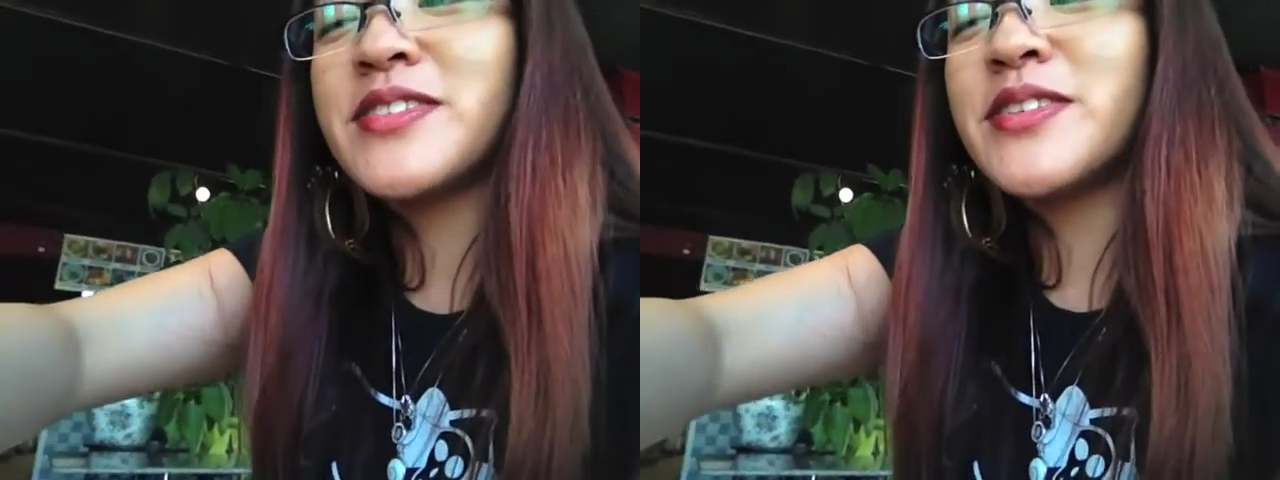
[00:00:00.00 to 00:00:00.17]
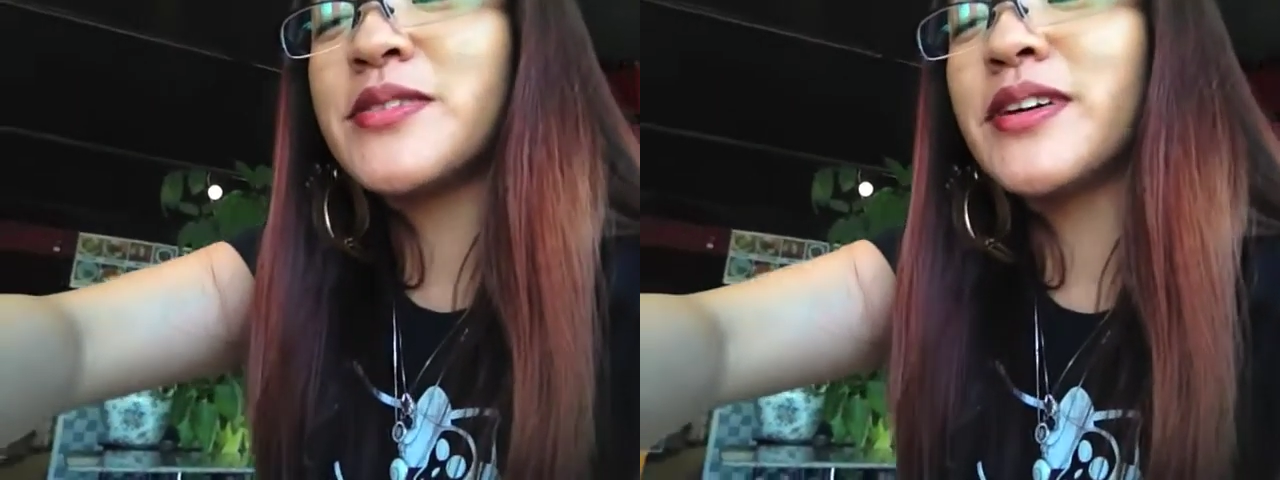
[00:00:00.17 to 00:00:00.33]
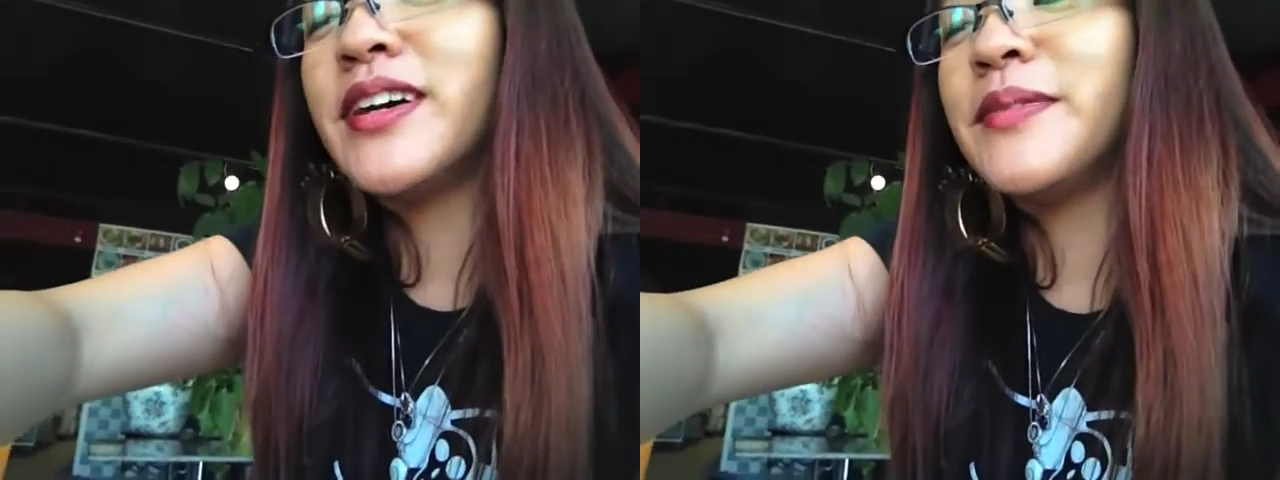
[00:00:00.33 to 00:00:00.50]

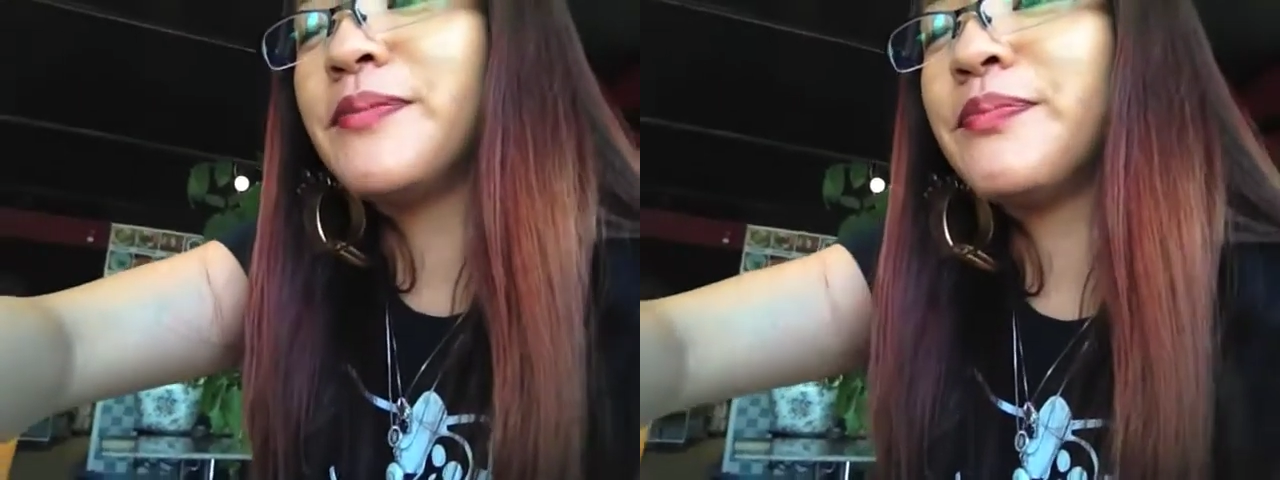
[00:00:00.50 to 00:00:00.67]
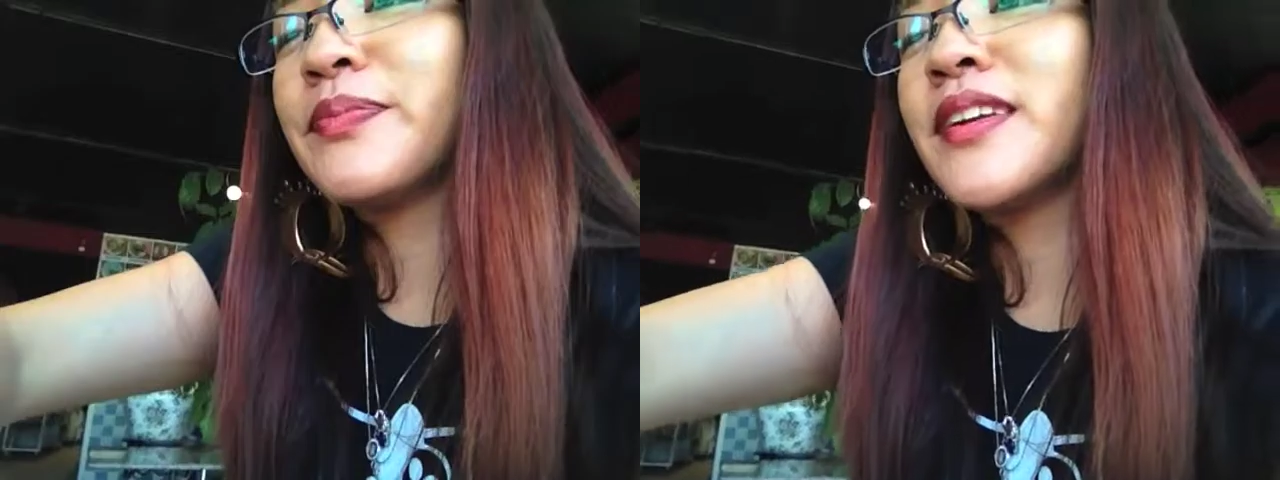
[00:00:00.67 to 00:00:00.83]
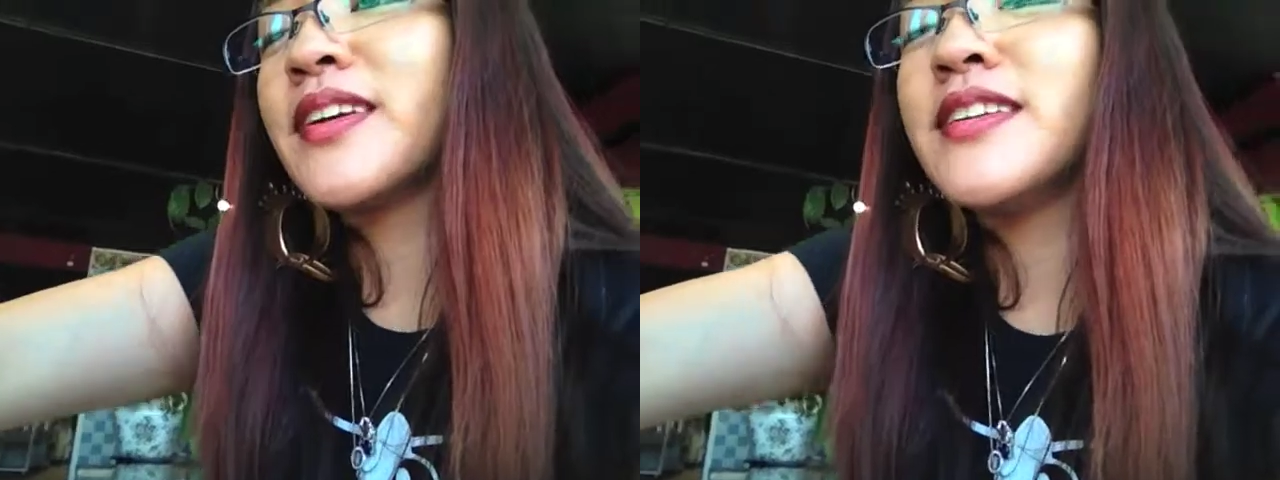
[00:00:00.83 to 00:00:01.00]

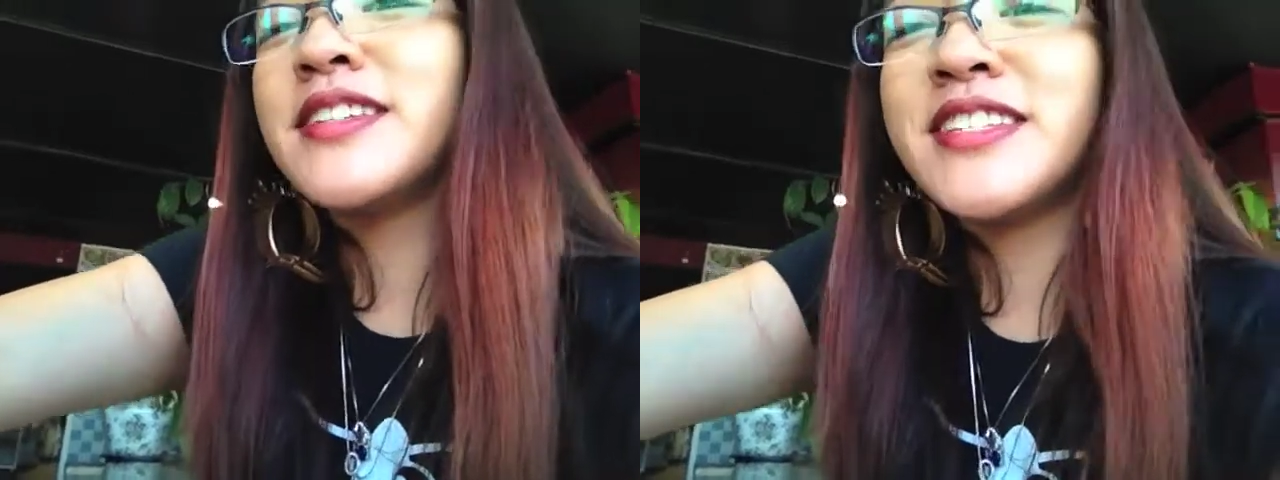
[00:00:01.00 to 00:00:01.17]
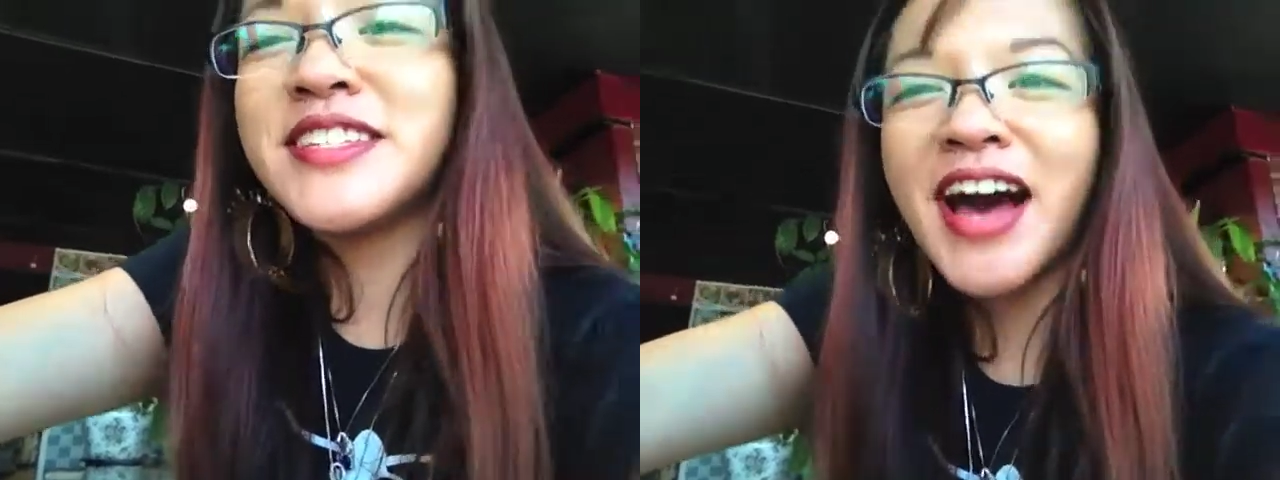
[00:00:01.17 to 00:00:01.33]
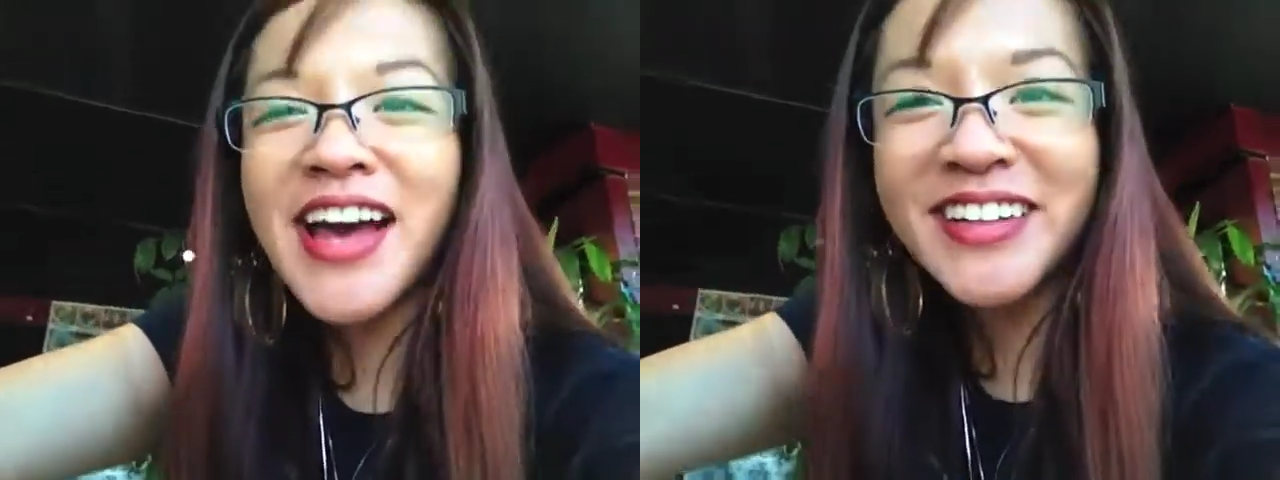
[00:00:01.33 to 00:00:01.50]
to
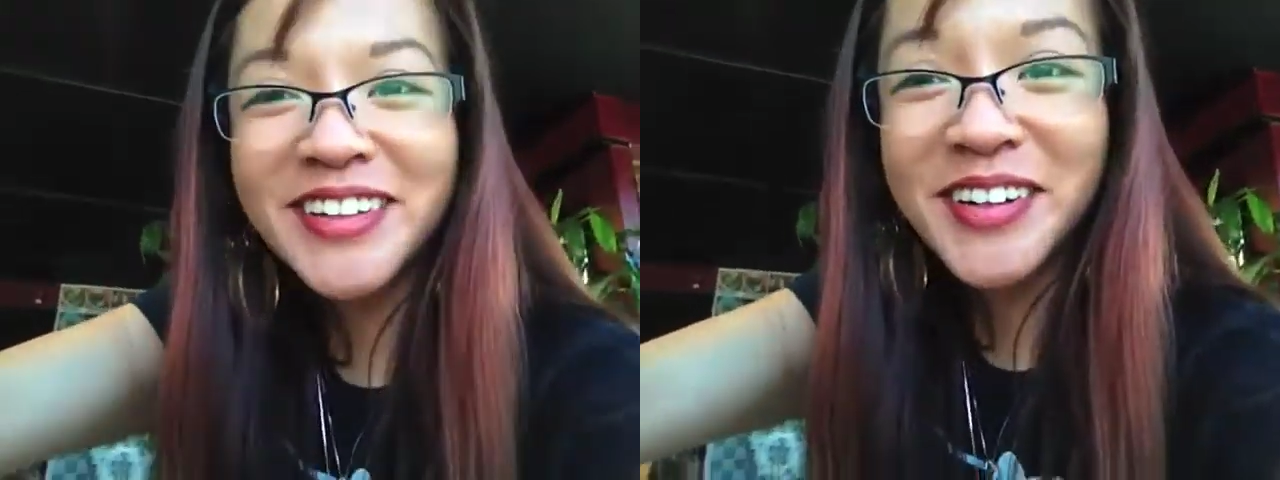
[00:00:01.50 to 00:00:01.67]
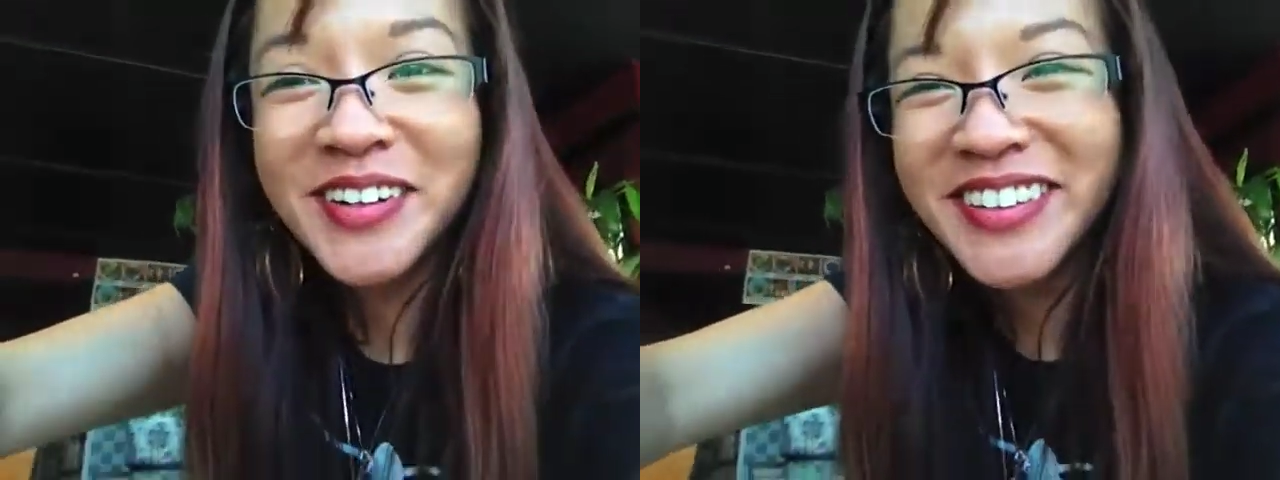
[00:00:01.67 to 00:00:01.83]
Tyler.